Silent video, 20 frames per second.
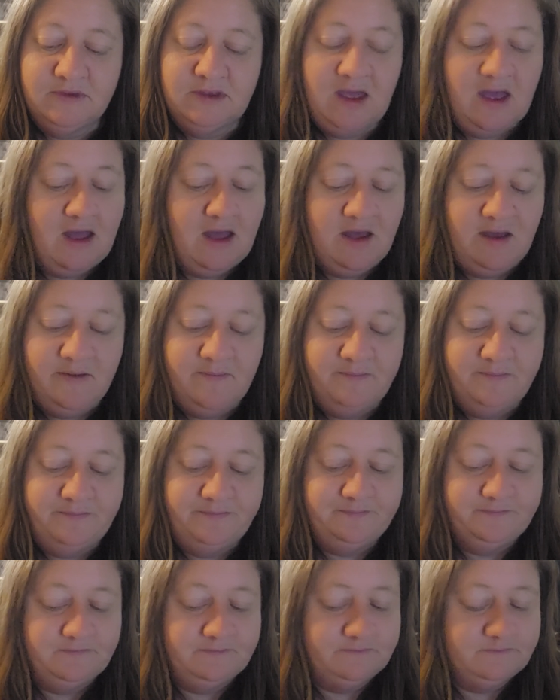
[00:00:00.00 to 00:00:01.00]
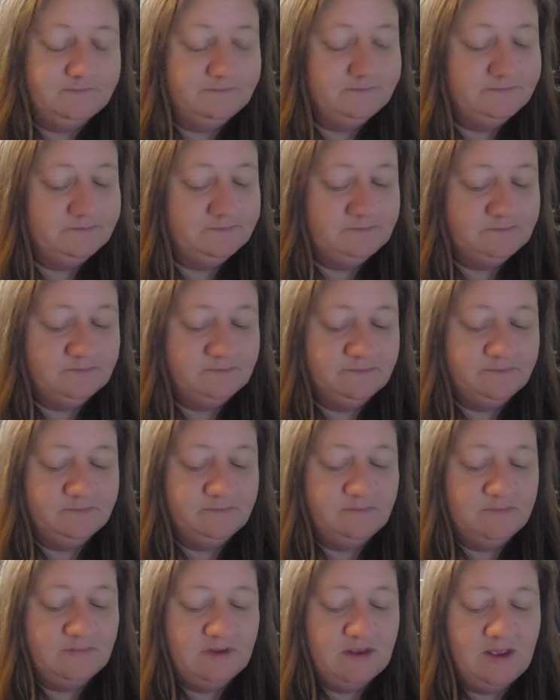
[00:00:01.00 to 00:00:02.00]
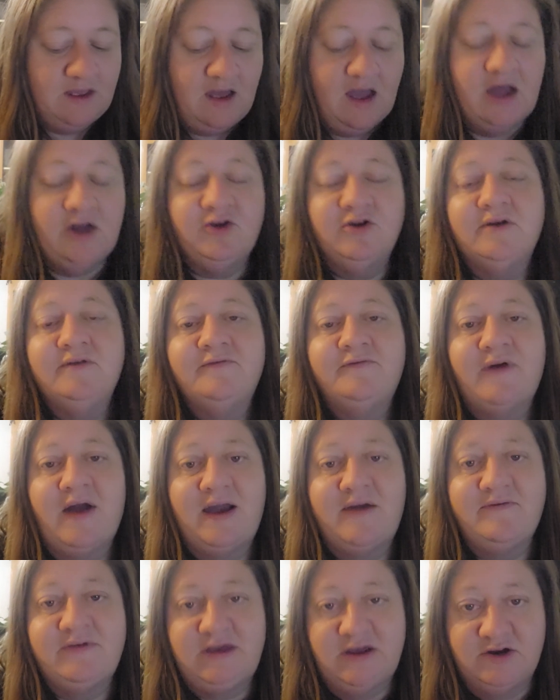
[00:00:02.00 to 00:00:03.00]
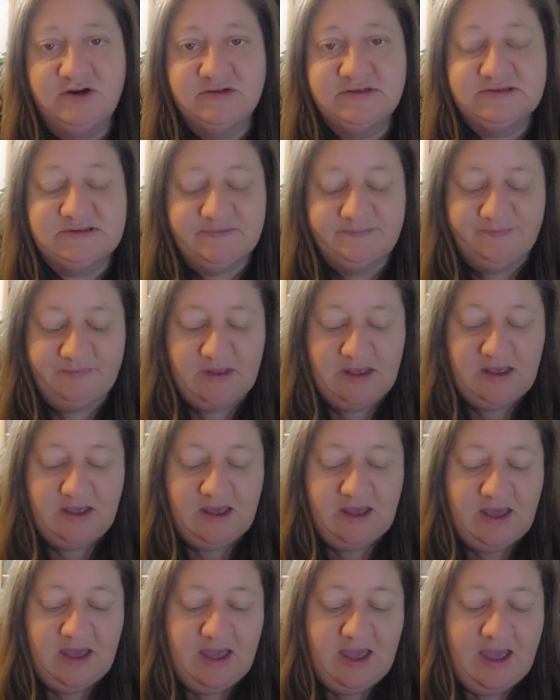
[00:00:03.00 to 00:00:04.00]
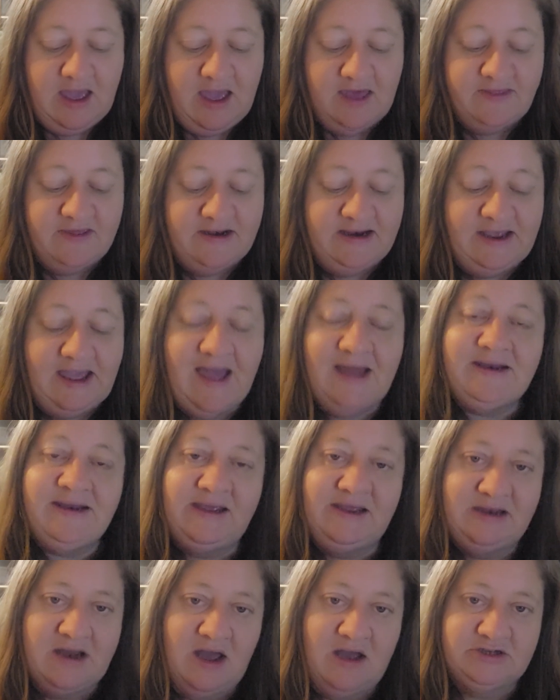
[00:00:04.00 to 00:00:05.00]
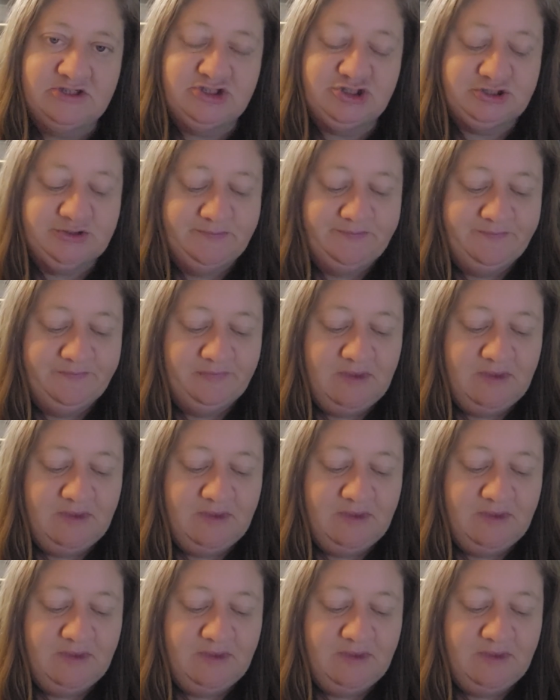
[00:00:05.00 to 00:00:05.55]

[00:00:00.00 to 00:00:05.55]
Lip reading: 105 years, and then he had Enosh.